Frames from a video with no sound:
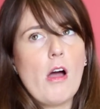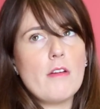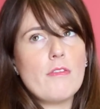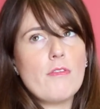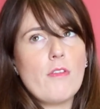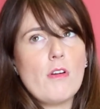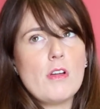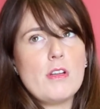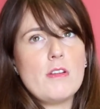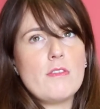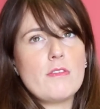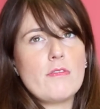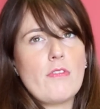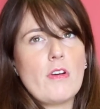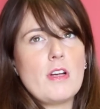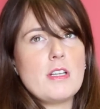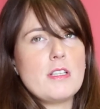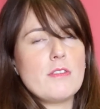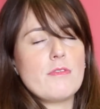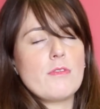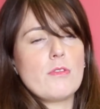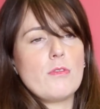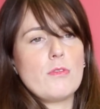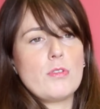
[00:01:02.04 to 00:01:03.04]
find it very
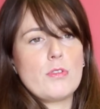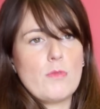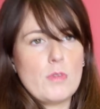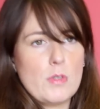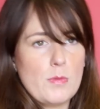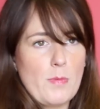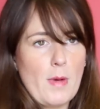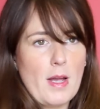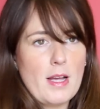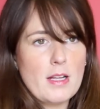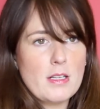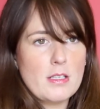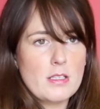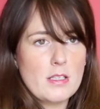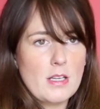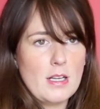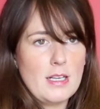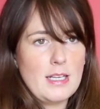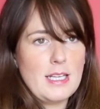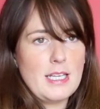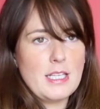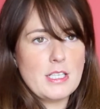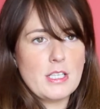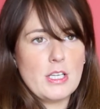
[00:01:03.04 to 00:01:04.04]
difficult to respect
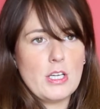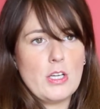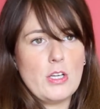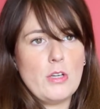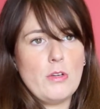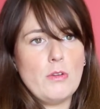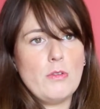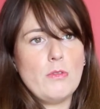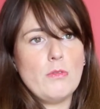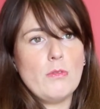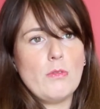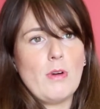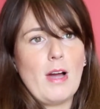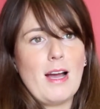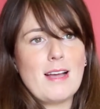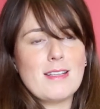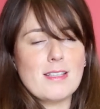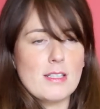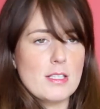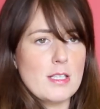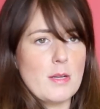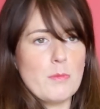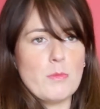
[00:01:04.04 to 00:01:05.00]
a leader who hasn't